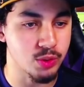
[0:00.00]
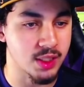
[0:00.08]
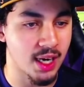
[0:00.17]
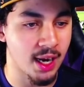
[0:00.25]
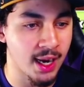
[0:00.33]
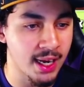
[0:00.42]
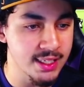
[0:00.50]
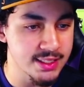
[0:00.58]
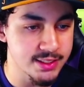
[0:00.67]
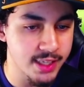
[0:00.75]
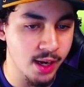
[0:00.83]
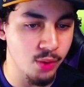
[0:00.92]

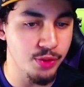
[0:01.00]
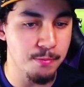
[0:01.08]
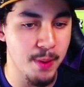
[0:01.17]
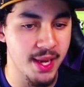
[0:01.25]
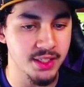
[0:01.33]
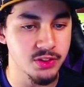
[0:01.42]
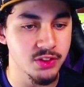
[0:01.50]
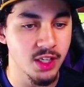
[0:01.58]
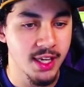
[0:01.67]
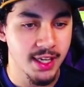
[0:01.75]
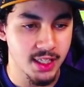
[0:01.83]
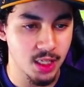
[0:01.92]
cut down the base.
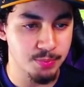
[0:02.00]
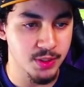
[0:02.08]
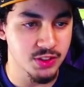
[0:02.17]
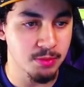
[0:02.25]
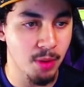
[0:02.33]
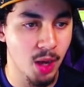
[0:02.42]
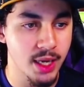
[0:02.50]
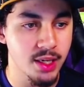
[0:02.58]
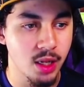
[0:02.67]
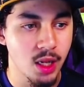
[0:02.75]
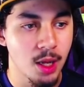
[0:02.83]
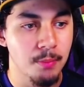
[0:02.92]
Keep this in mind,
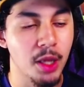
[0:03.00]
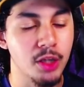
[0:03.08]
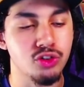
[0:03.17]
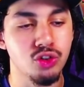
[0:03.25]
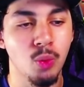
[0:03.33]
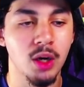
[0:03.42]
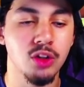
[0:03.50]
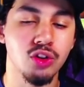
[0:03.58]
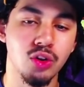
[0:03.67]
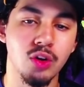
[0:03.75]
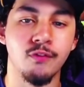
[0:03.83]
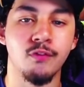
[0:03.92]
because you want to
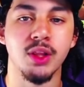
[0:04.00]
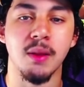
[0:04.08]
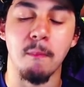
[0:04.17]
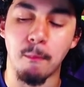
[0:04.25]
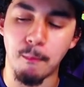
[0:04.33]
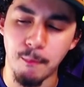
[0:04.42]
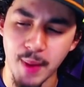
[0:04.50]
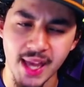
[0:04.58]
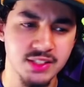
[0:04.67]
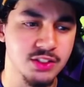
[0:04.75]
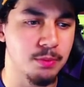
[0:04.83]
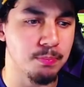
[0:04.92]
look for the
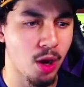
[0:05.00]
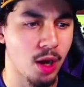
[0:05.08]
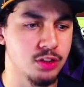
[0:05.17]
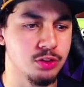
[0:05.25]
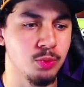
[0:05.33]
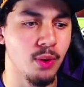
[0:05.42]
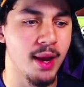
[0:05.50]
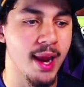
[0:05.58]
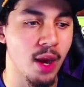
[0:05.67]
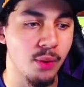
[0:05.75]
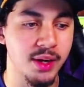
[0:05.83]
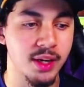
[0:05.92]
best possible
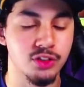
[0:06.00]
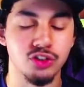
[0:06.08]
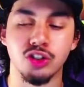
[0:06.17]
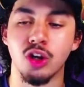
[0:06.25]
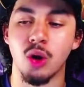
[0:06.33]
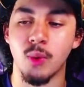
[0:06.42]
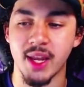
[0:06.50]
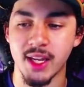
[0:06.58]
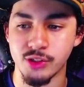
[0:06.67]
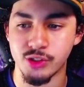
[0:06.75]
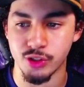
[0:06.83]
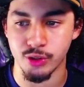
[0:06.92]
area to go
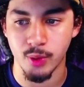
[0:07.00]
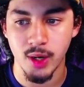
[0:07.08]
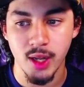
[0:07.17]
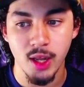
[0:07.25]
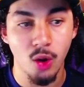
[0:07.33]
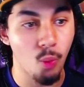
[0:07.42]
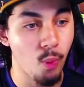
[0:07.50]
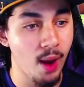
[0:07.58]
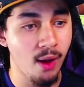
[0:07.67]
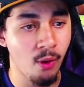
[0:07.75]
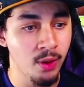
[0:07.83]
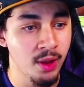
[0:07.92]
into.
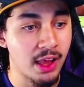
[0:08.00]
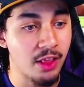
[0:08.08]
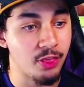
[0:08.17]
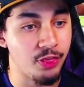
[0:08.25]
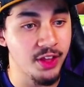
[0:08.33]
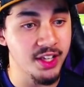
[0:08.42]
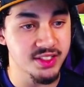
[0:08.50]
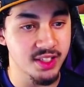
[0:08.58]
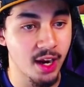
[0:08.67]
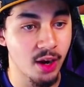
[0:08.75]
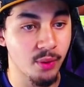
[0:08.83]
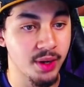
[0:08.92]
Well, this
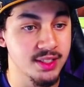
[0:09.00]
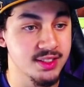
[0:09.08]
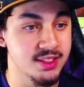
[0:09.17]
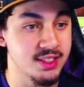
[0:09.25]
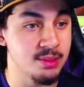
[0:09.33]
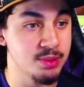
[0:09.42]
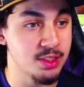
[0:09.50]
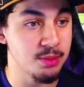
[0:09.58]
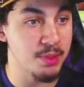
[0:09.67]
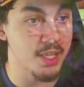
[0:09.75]
area seems to be